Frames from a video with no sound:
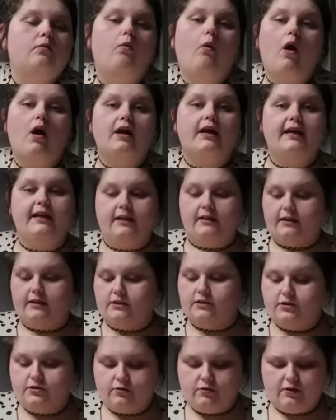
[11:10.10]
walking in the
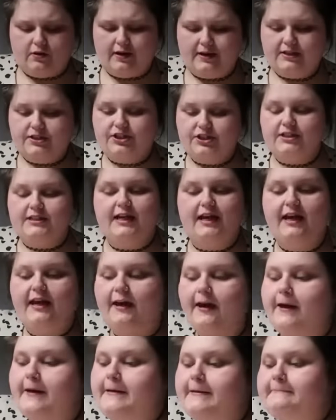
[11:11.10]
store. It's just
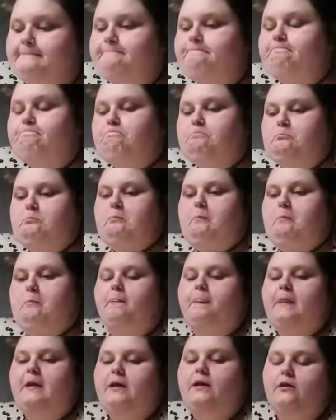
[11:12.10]
like,
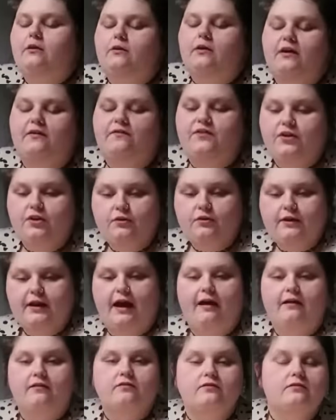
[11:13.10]
you know, if you don't
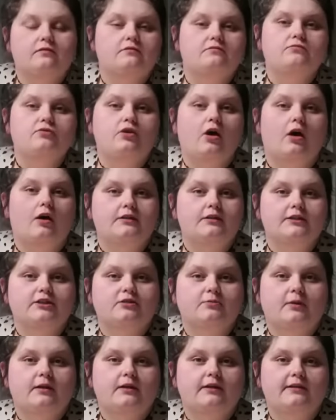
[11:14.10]
have
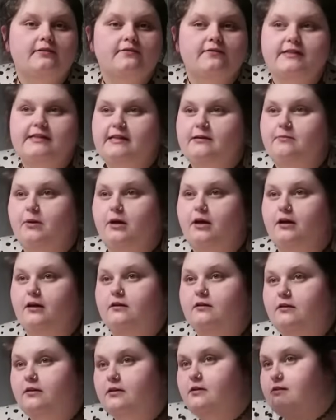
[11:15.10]
knowledge about
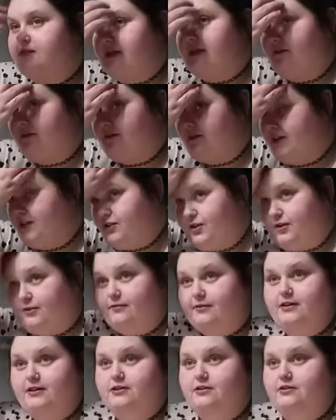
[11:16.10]
lymphedema, definitely do
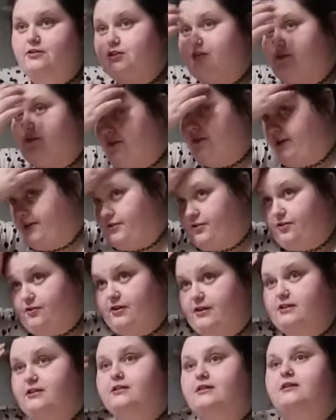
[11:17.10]
your research if you're
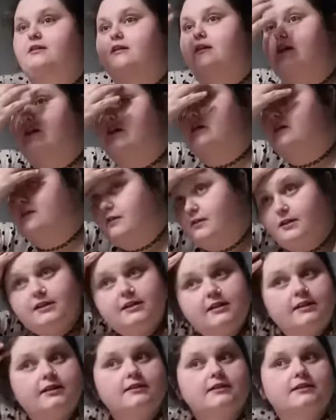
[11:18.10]
interested.
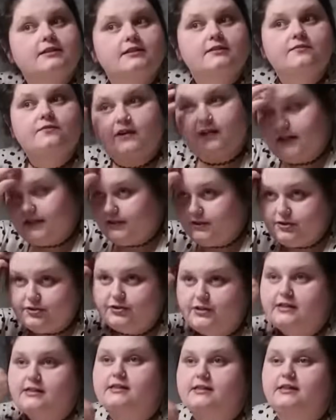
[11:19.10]
It's very
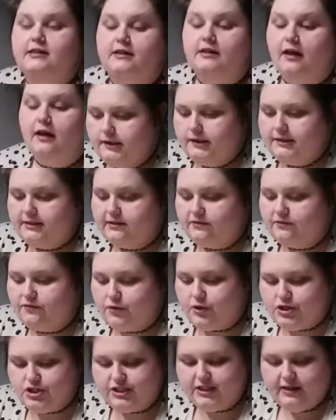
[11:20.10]
interesting. It's
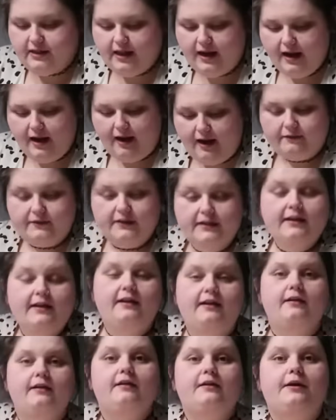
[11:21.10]
unfortunate that I have
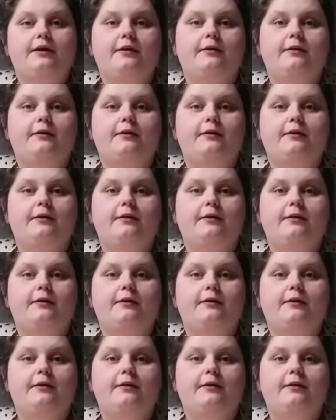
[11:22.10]
it